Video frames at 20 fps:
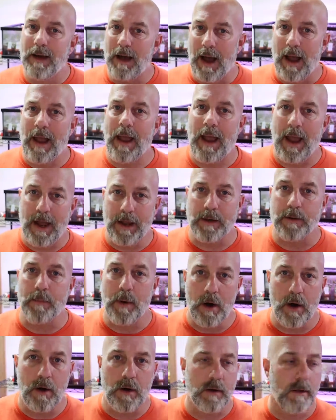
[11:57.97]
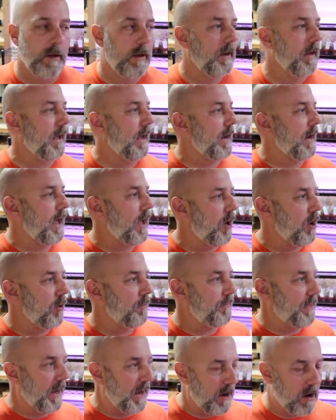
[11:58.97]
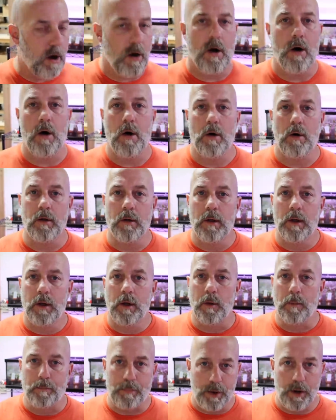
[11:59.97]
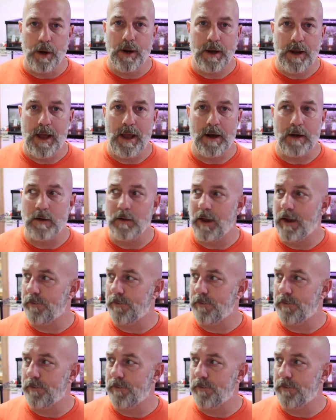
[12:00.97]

I hate them all, and I hope they all burn in hell.